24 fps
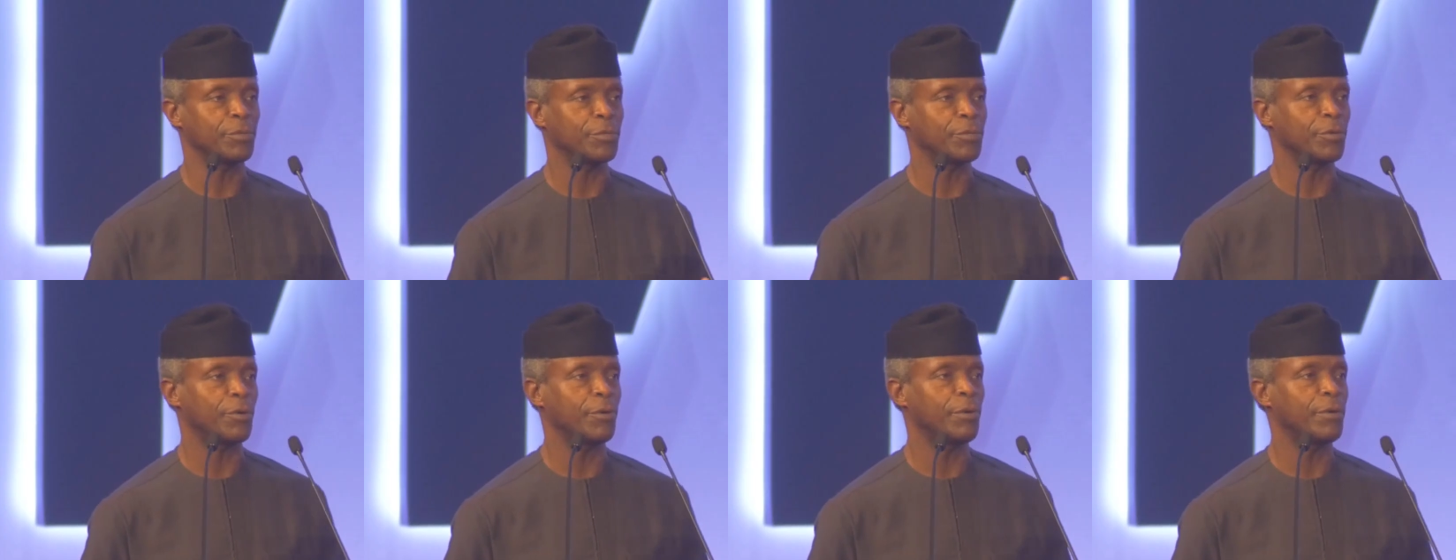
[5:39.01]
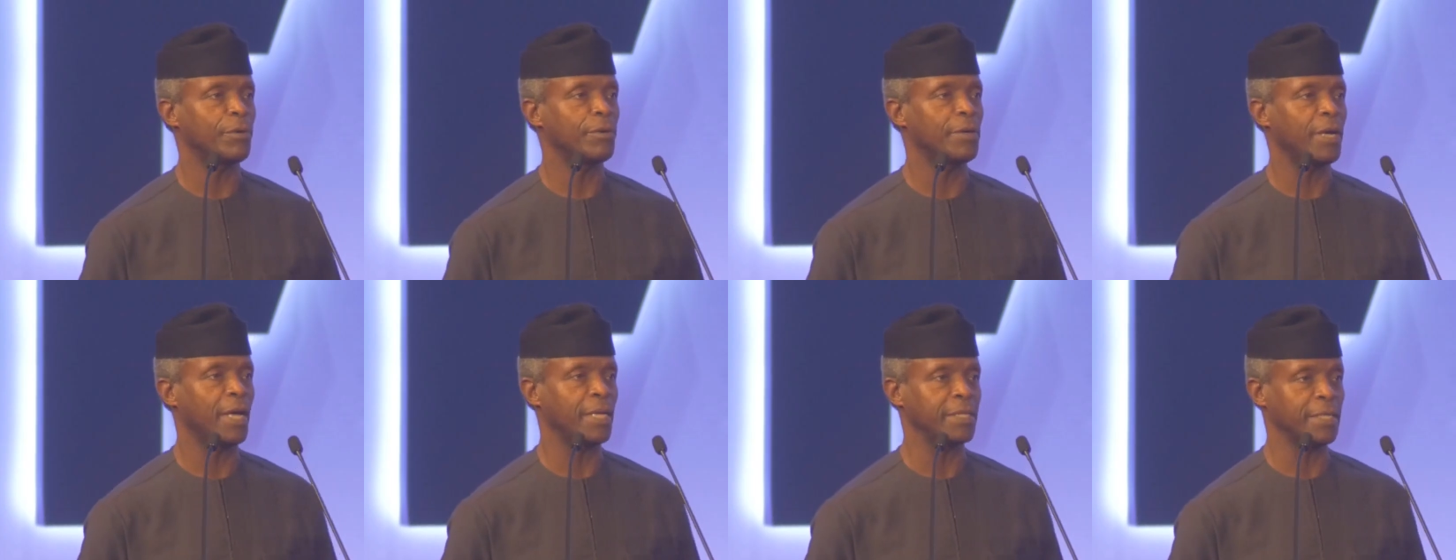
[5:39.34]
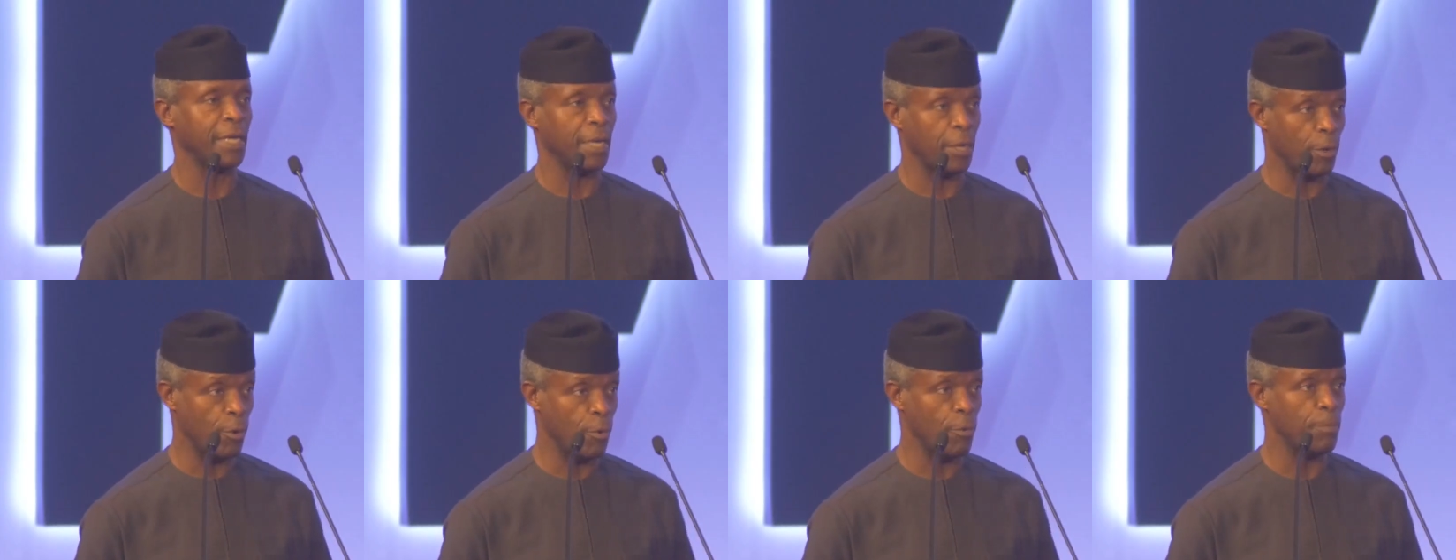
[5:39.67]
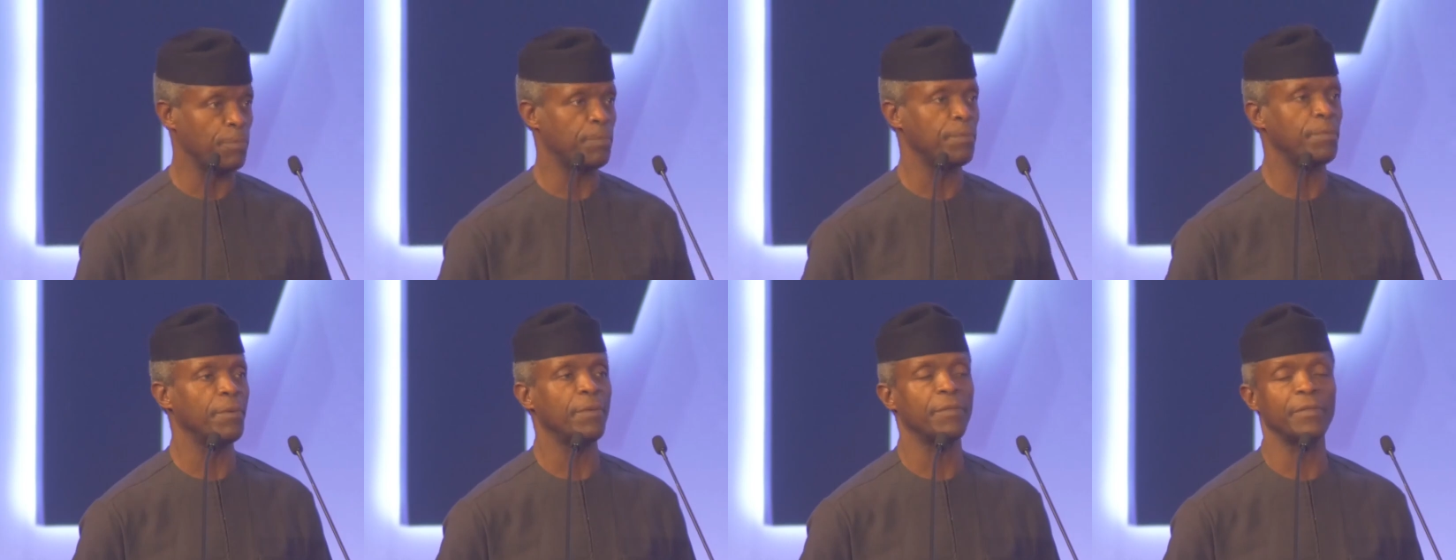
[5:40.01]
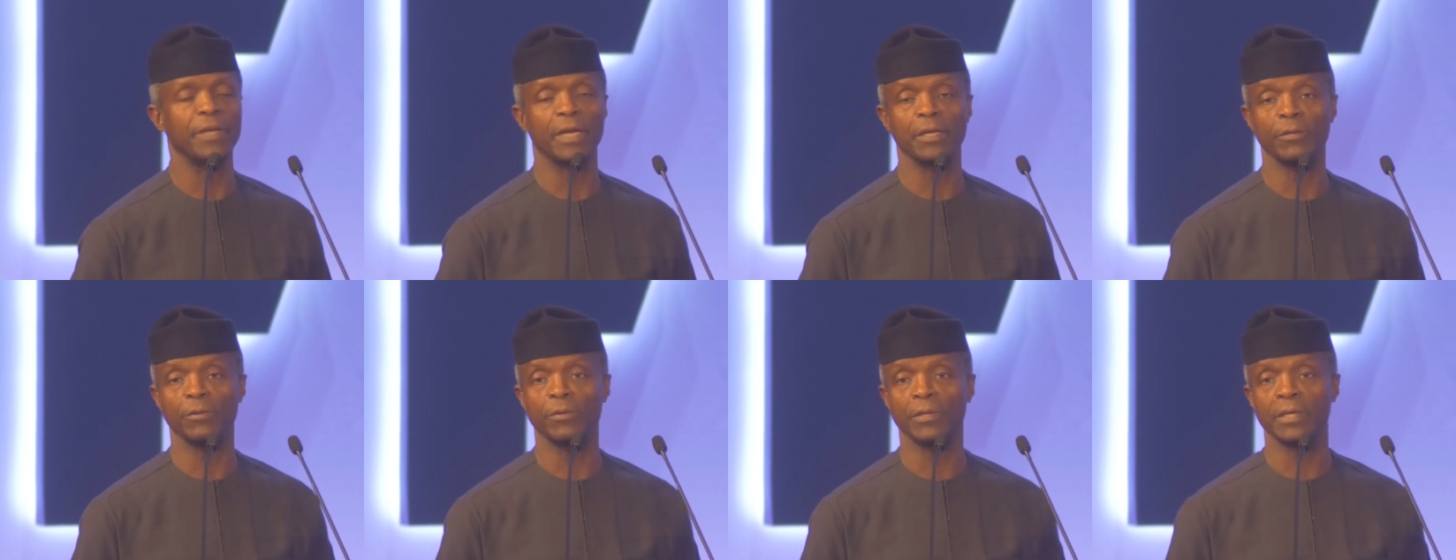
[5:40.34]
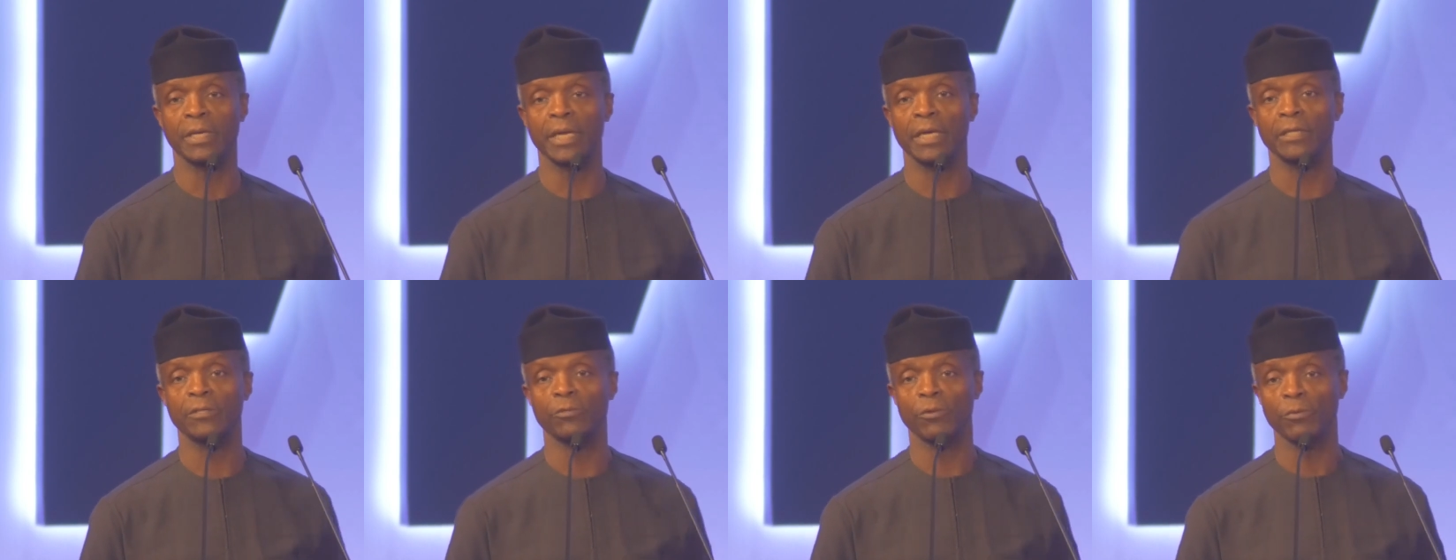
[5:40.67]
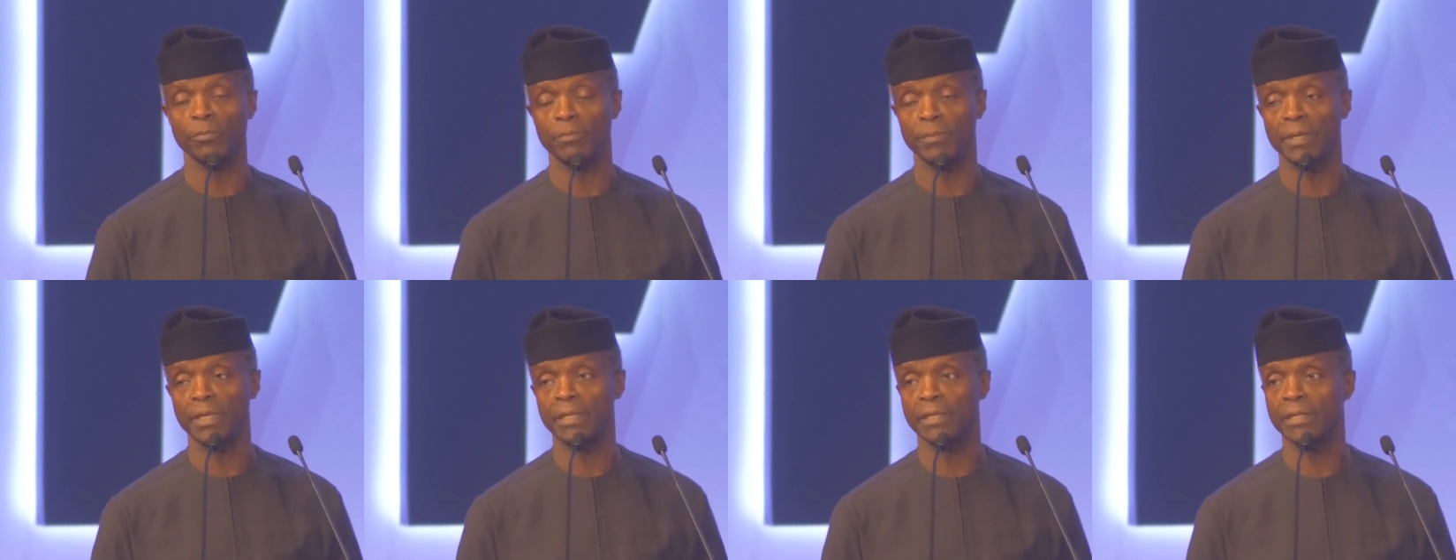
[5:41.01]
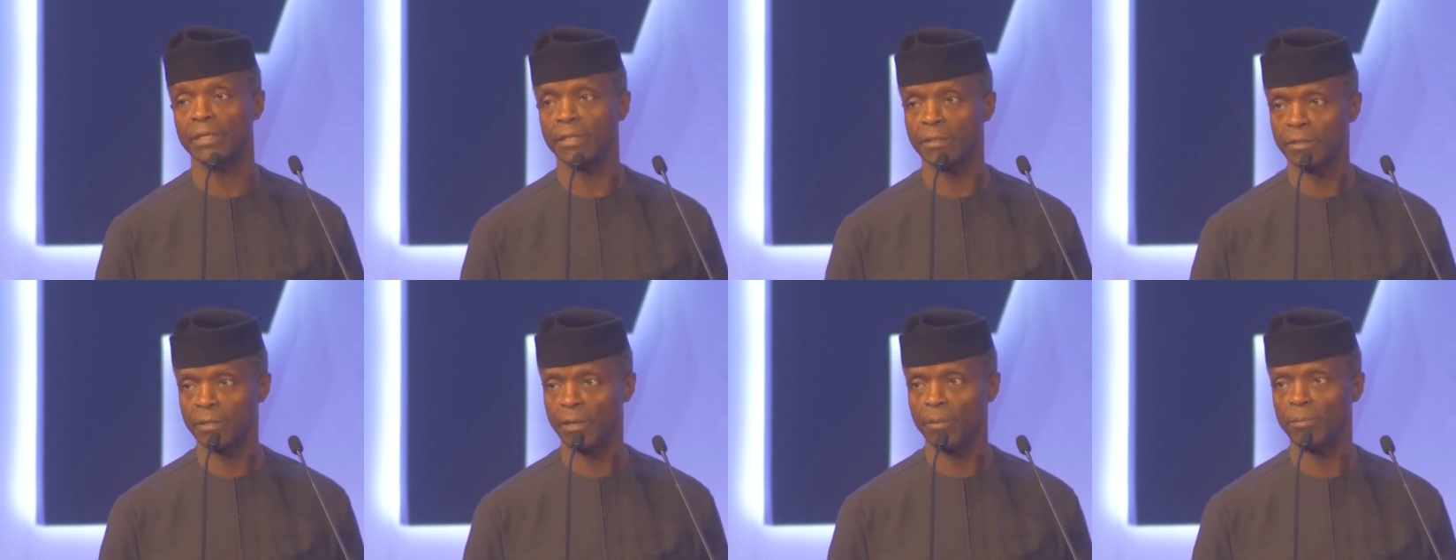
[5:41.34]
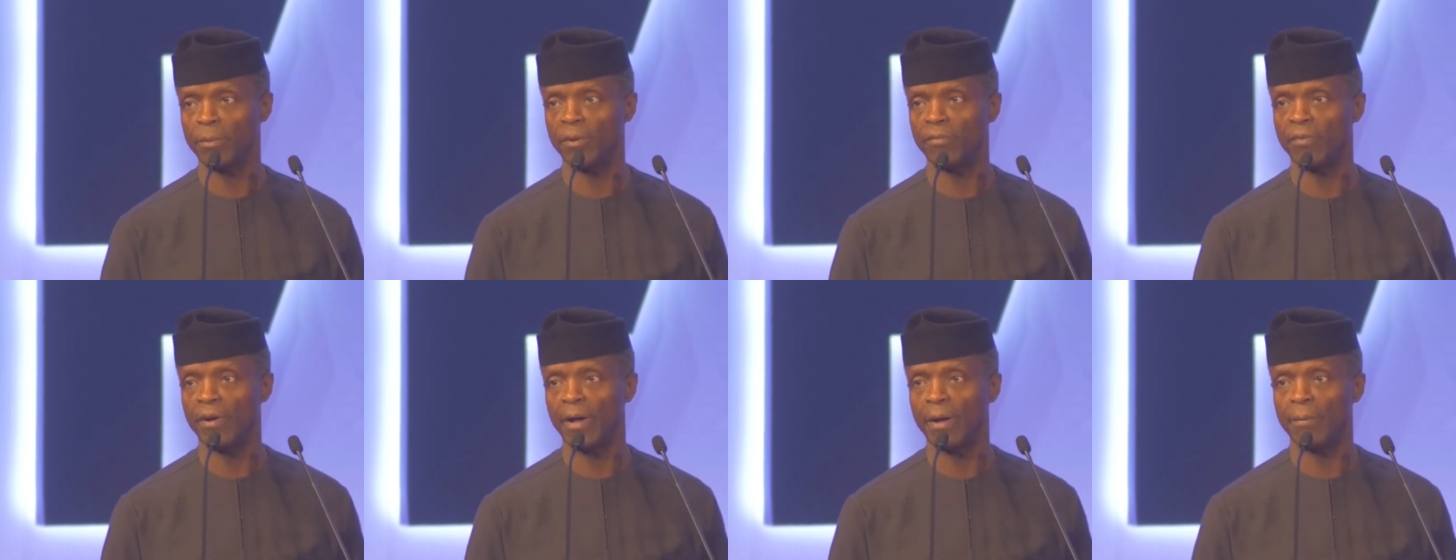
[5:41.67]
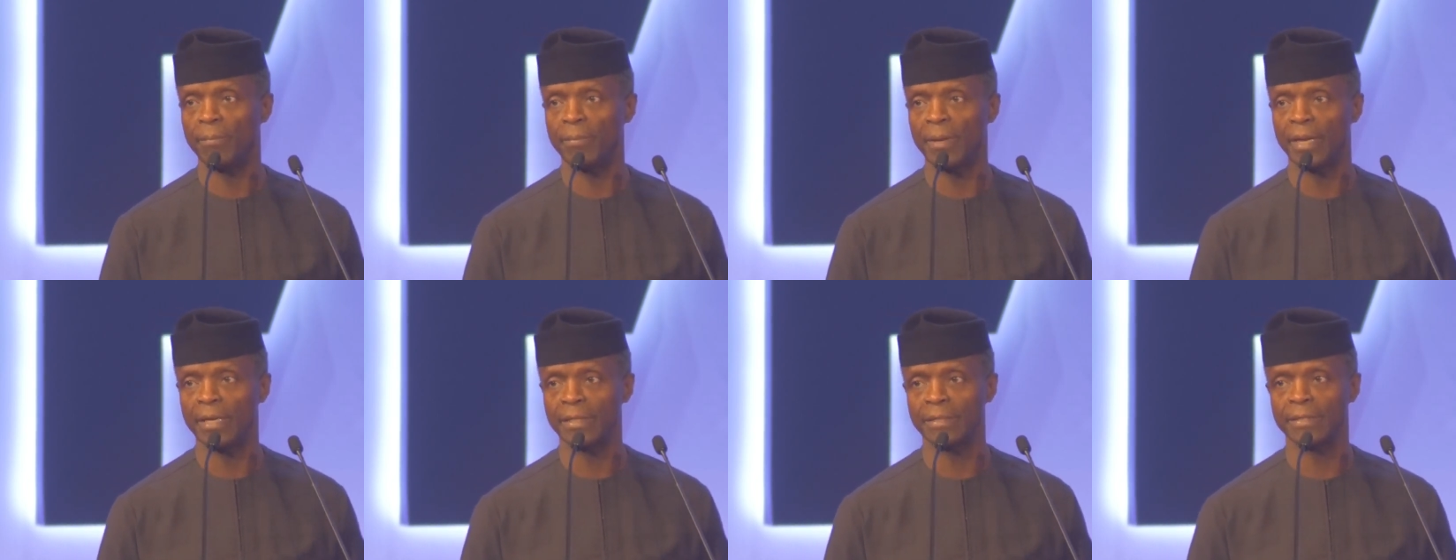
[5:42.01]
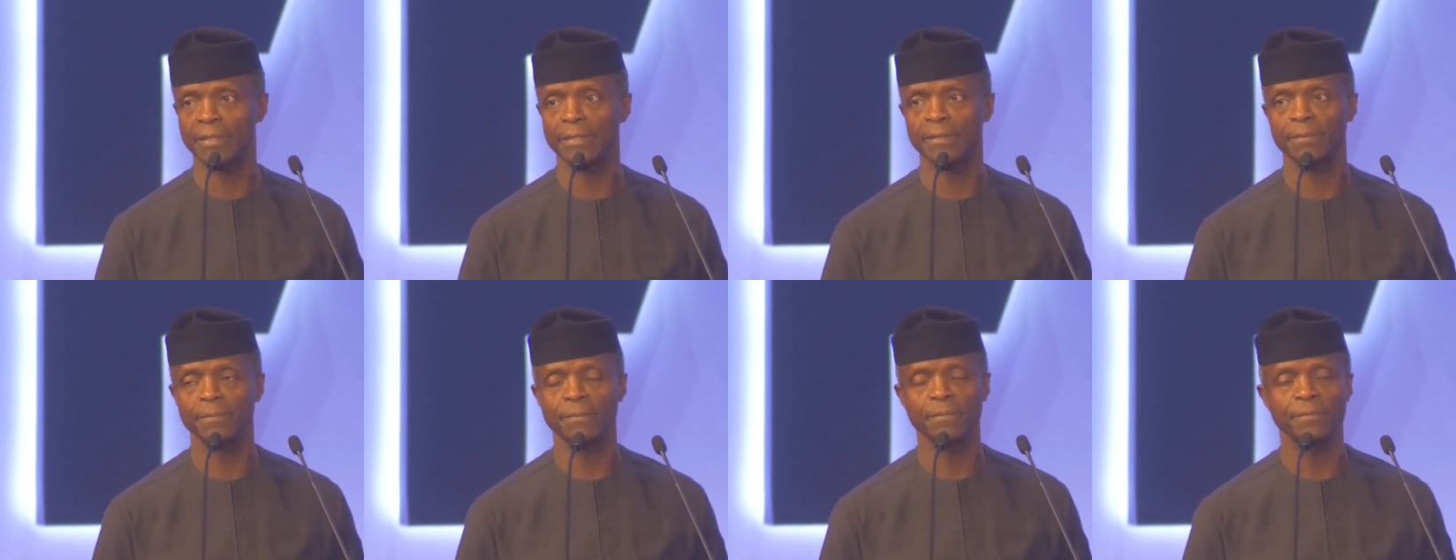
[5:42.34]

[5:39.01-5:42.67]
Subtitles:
sure and I hope that you'll get to meet some of our best.